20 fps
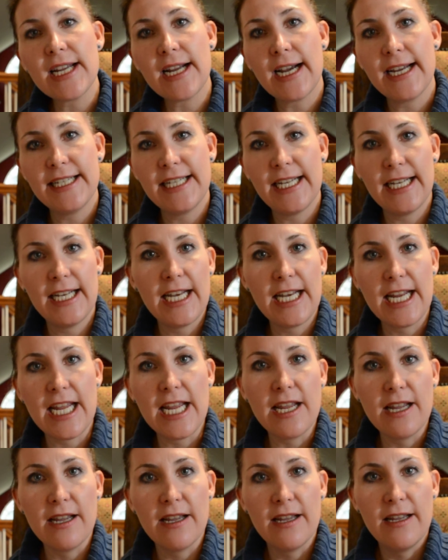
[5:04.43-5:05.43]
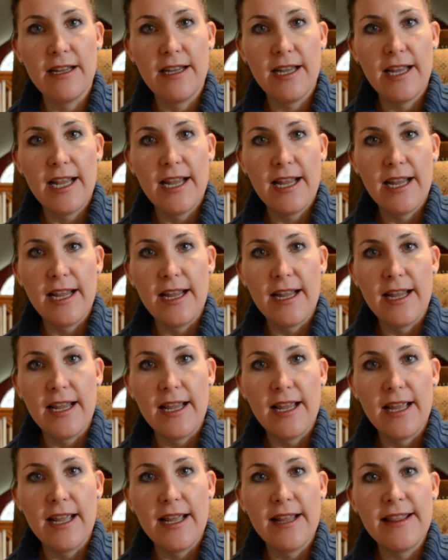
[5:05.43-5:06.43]
identity
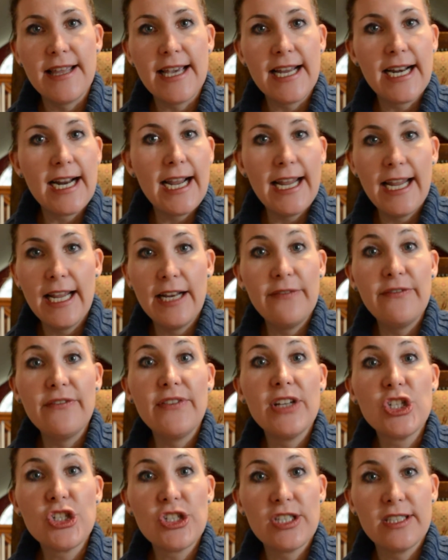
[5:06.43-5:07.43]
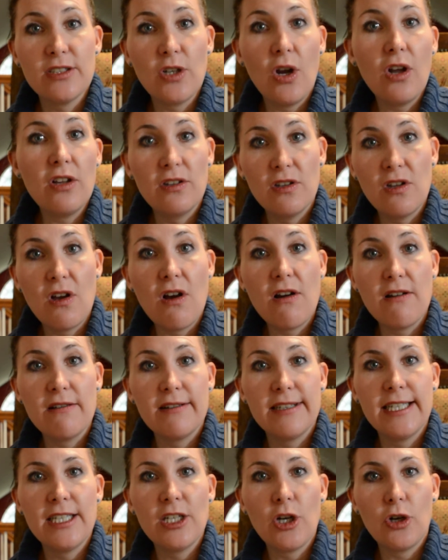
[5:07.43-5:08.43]
that I had envisioned all along
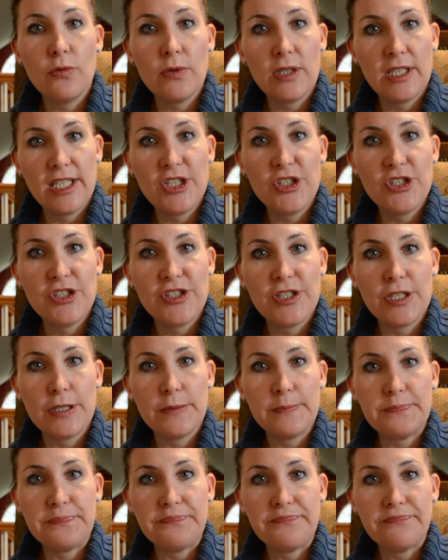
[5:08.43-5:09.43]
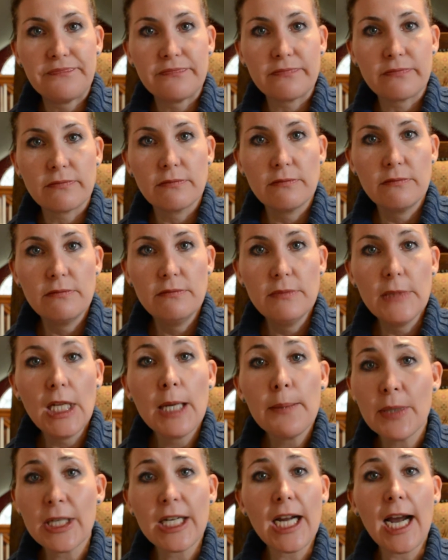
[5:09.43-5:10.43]
in our relationship.
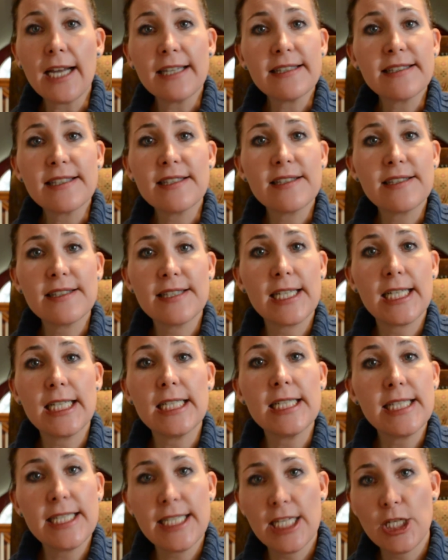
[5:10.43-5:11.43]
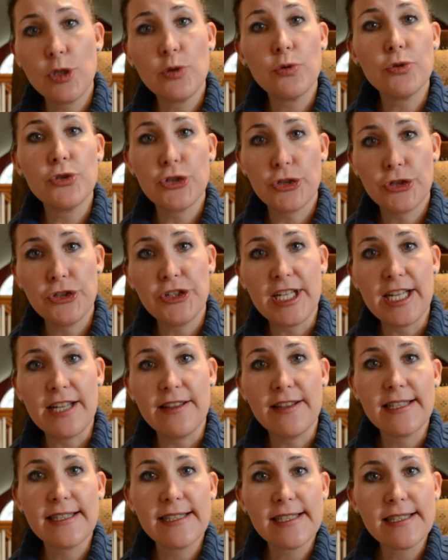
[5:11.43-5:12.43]
But guys, this is a continual journey.
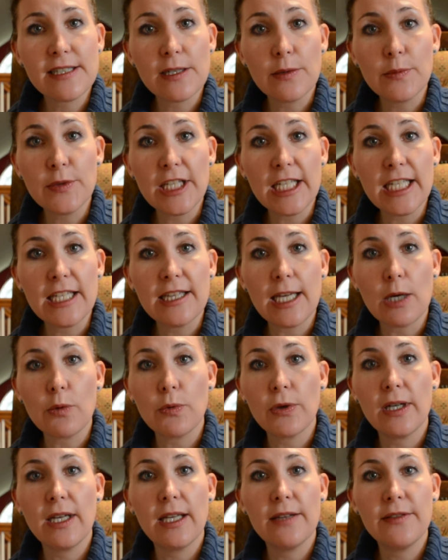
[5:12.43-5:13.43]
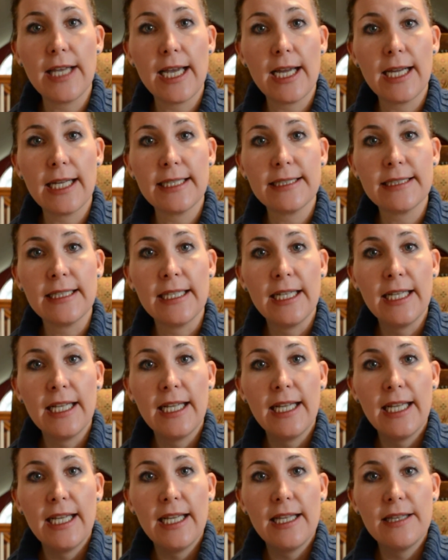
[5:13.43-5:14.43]
This is something that
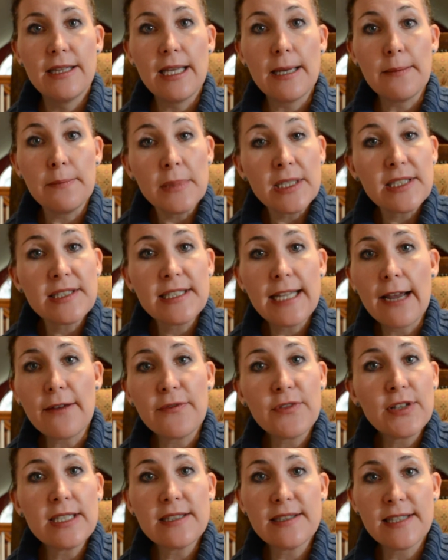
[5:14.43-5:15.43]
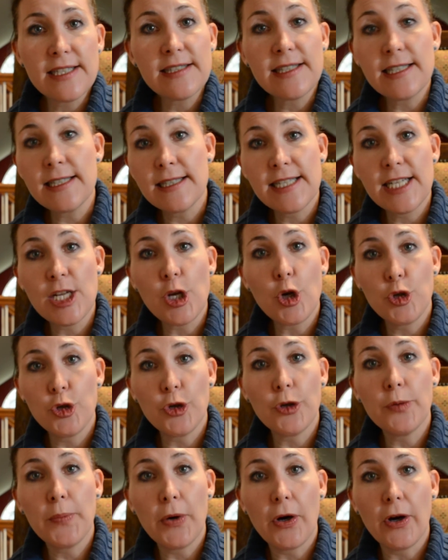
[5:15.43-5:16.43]
must have consistency on
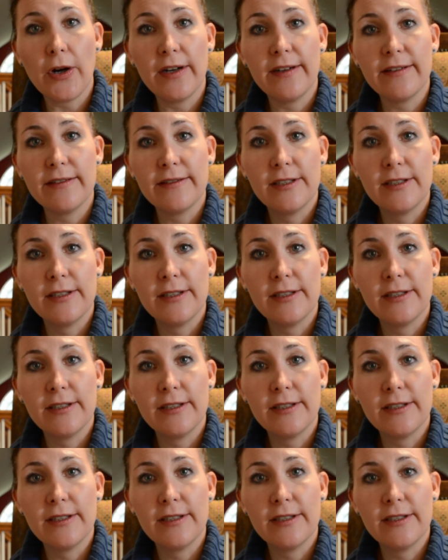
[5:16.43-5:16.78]
your part